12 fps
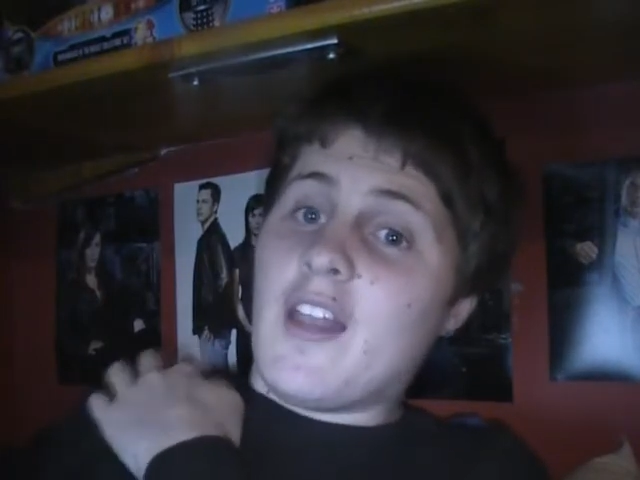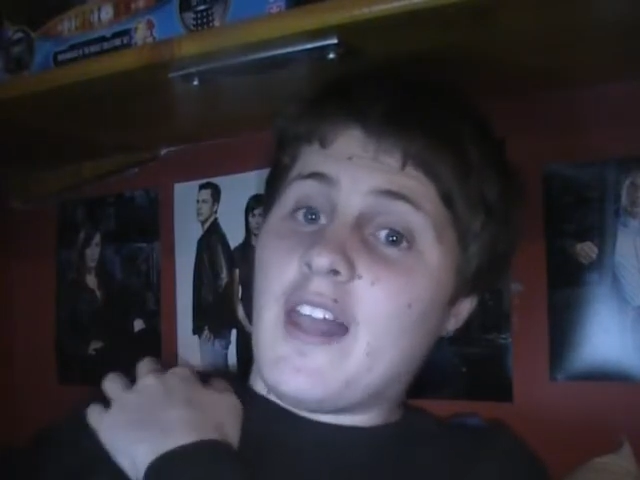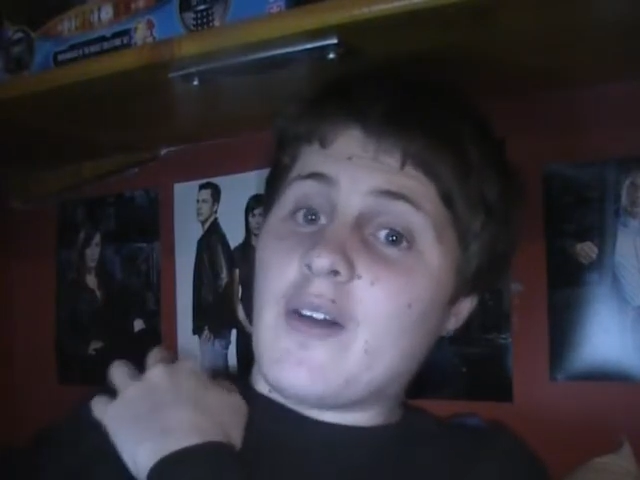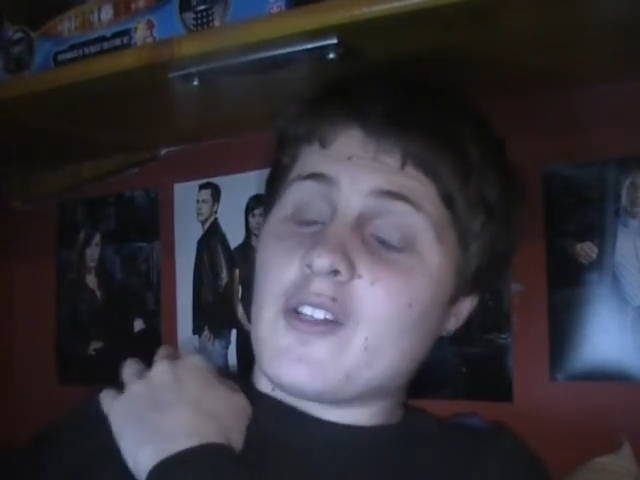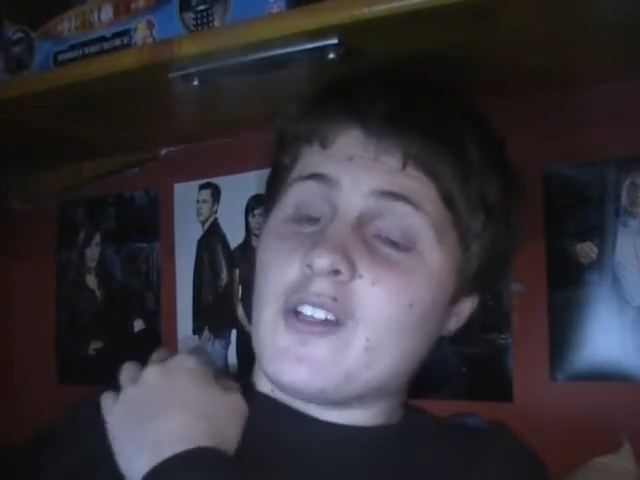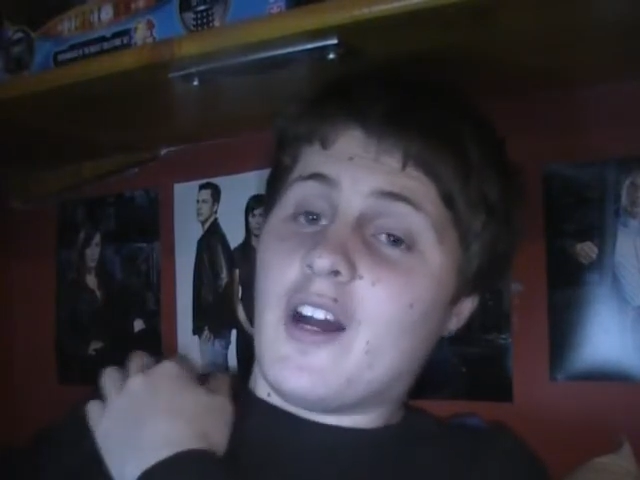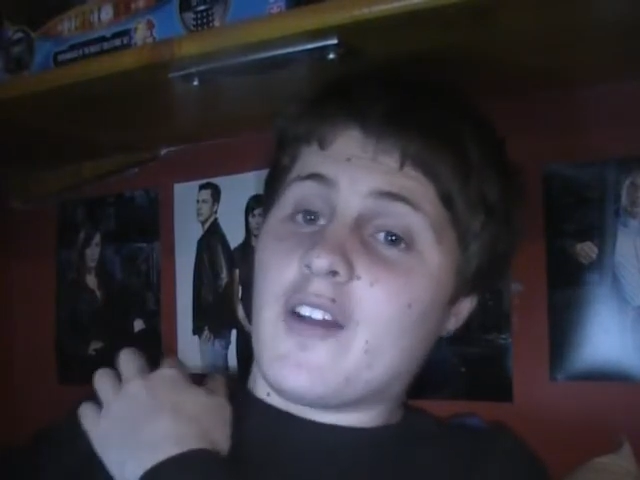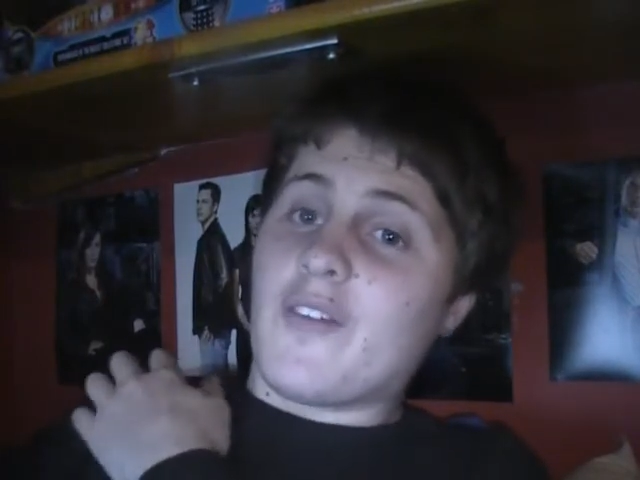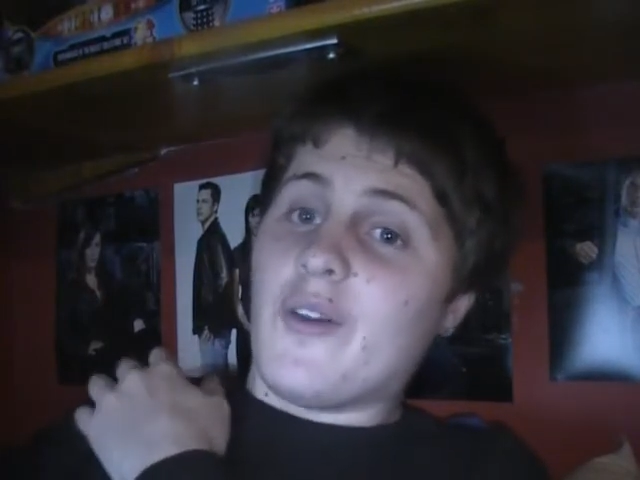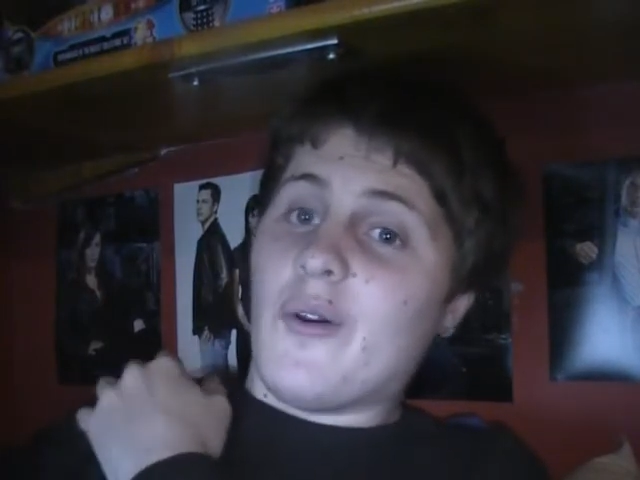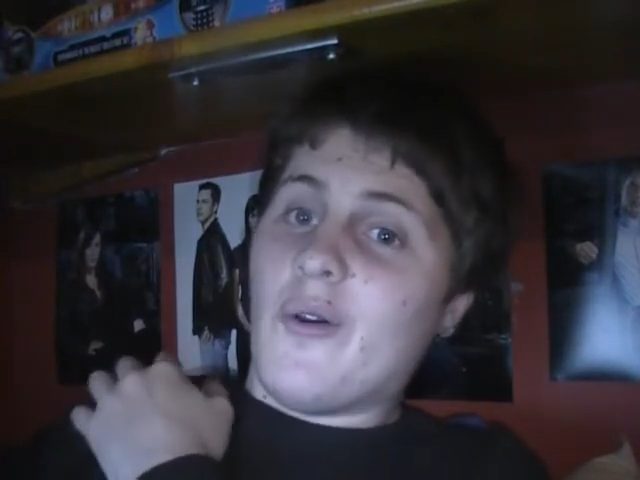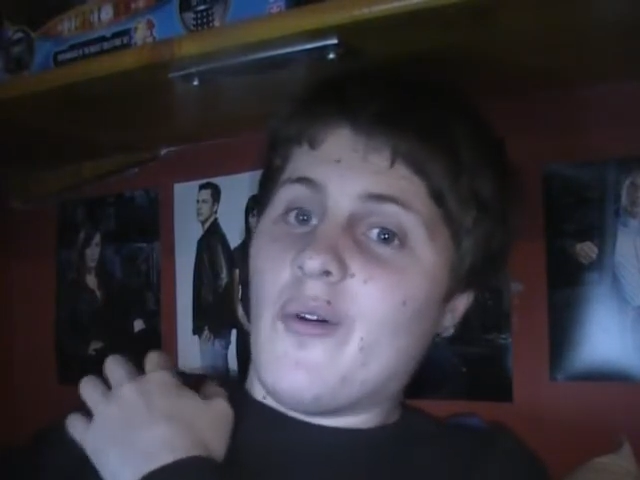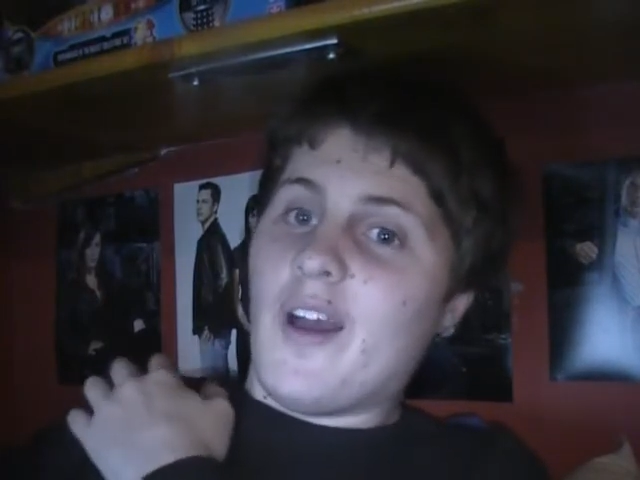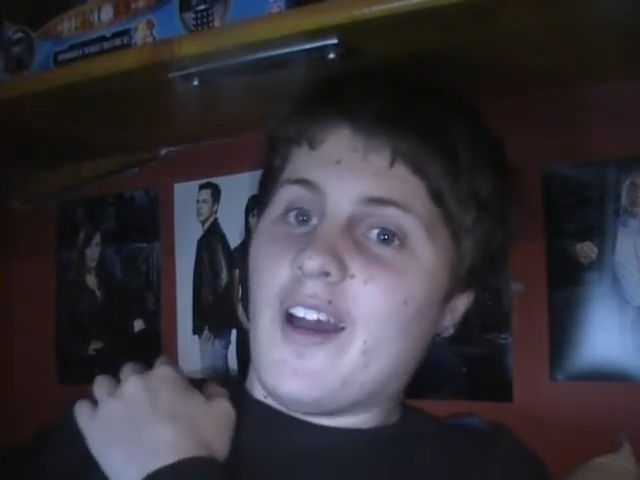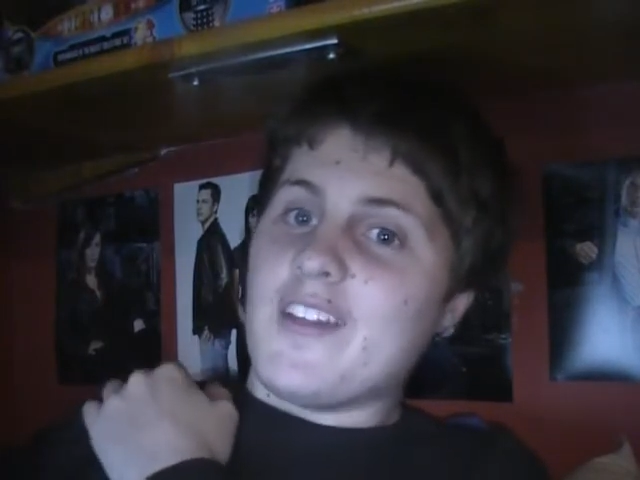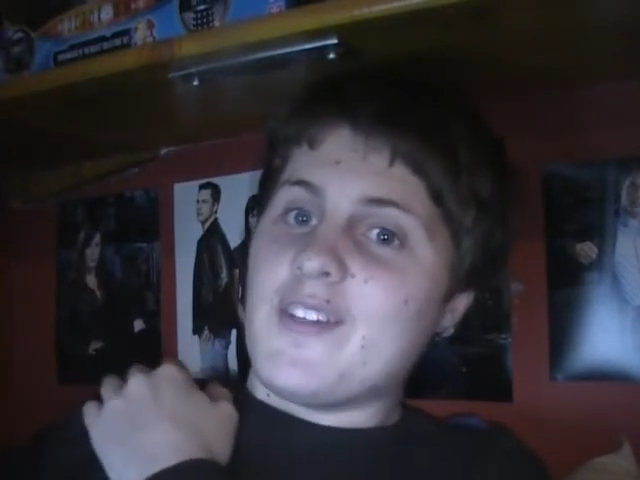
That was kind of cool.